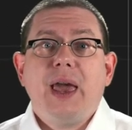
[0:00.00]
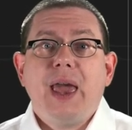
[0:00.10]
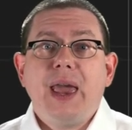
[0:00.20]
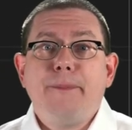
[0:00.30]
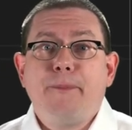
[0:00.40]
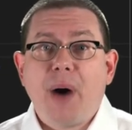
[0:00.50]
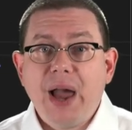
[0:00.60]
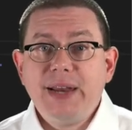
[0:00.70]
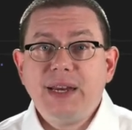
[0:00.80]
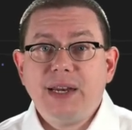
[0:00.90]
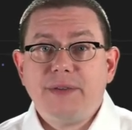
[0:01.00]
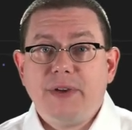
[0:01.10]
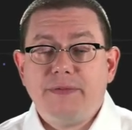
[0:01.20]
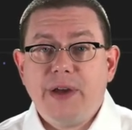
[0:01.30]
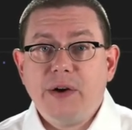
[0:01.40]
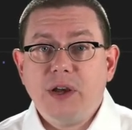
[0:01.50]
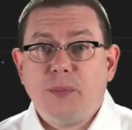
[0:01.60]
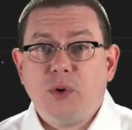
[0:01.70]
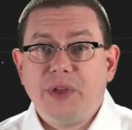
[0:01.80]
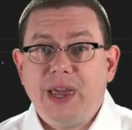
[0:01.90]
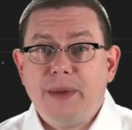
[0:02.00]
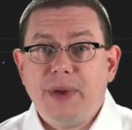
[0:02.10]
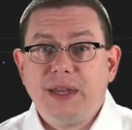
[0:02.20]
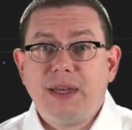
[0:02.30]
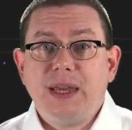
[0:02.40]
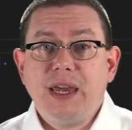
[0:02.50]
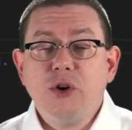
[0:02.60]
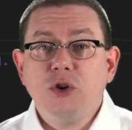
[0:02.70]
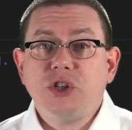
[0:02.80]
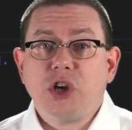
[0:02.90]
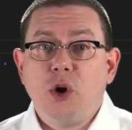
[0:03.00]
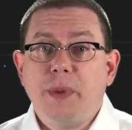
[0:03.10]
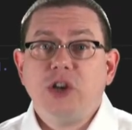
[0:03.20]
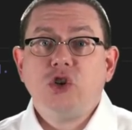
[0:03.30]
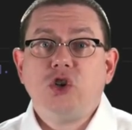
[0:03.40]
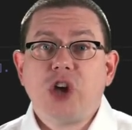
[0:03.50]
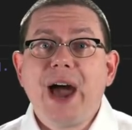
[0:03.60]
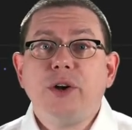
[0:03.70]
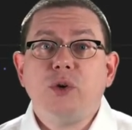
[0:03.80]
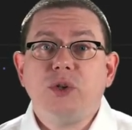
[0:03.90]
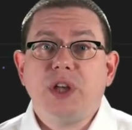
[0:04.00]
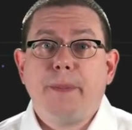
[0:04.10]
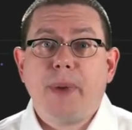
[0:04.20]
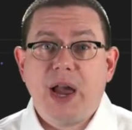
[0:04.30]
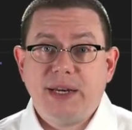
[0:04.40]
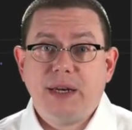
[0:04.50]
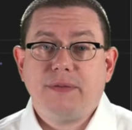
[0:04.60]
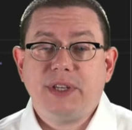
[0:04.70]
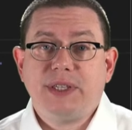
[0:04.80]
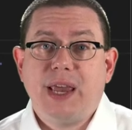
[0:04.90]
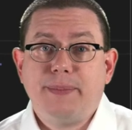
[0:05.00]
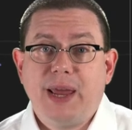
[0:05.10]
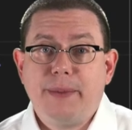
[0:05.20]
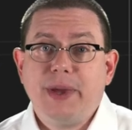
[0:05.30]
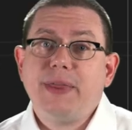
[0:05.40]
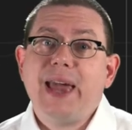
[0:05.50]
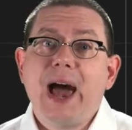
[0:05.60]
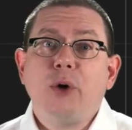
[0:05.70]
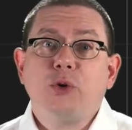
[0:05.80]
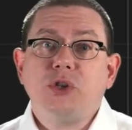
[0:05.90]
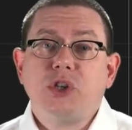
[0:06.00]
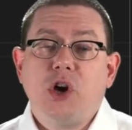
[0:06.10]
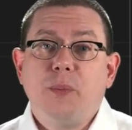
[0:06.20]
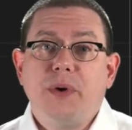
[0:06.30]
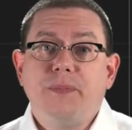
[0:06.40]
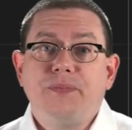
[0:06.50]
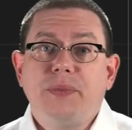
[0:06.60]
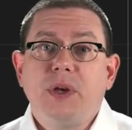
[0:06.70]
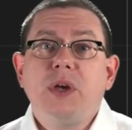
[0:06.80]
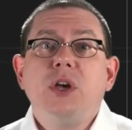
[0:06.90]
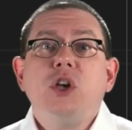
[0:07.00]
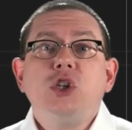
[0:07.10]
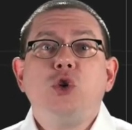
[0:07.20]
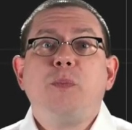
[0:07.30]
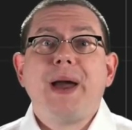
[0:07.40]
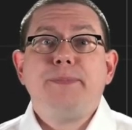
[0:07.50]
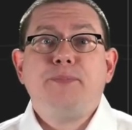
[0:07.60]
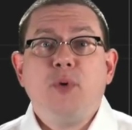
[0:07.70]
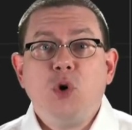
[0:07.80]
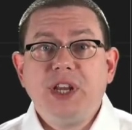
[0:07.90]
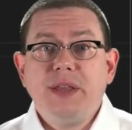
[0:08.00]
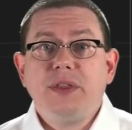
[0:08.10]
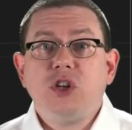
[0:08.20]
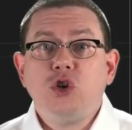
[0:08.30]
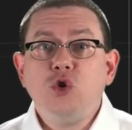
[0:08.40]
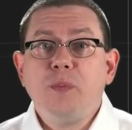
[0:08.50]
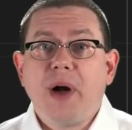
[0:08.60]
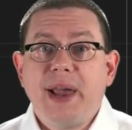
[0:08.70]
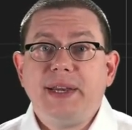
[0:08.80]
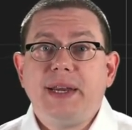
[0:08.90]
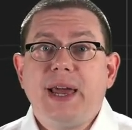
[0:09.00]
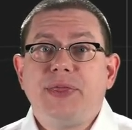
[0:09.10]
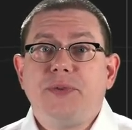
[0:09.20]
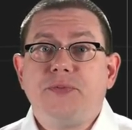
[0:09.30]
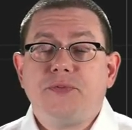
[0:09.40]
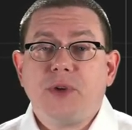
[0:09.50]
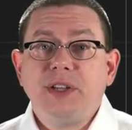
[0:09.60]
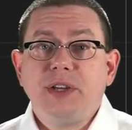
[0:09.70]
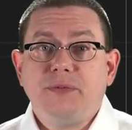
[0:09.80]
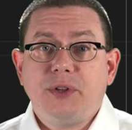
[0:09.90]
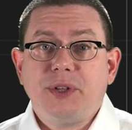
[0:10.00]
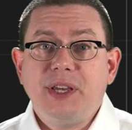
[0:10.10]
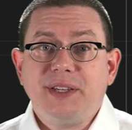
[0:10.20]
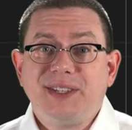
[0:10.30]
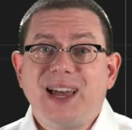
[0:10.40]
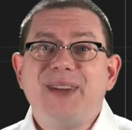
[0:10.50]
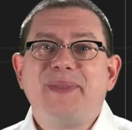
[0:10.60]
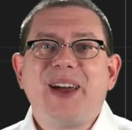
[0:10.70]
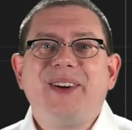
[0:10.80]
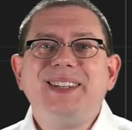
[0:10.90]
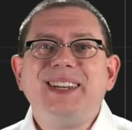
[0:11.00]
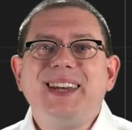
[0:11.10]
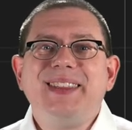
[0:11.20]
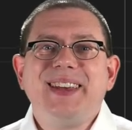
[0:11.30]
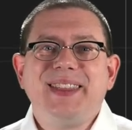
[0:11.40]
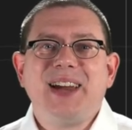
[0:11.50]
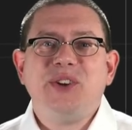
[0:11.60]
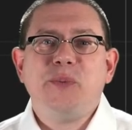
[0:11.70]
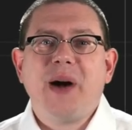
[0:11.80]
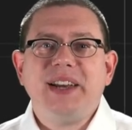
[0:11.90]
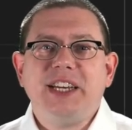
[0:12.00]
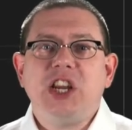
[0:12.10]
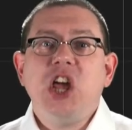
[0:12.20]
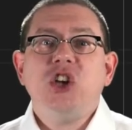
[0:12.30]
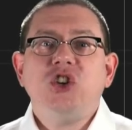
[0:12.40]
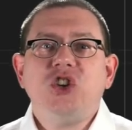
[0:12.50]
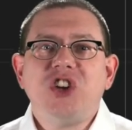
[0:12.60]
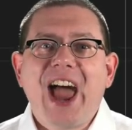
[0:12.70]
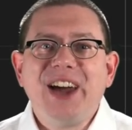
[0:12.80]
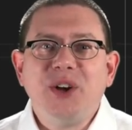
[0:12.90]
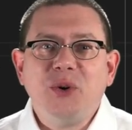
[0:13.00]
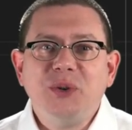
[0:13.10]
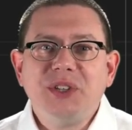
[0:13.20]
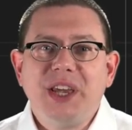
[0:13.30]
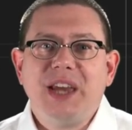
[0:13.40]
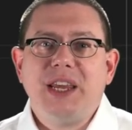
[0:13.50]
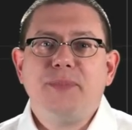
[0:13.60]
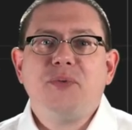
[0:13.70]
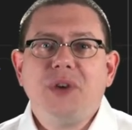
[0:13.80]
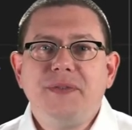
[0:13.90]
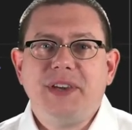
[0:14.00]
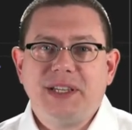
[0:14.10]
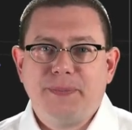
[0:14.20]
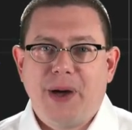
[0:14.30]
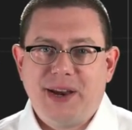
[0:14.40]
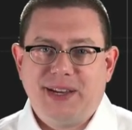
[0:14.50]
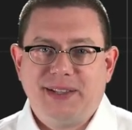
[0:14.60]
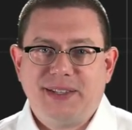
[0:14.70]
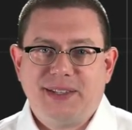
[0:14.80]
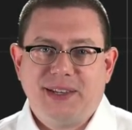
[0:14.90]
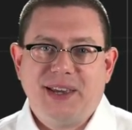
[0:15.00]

A binding of a variable name in an inner scope shadows a binding of the same name in the outer scope. So by putting the new binding at the front of the list, I'm guaranteeing that that new binding shadows any previous bindings.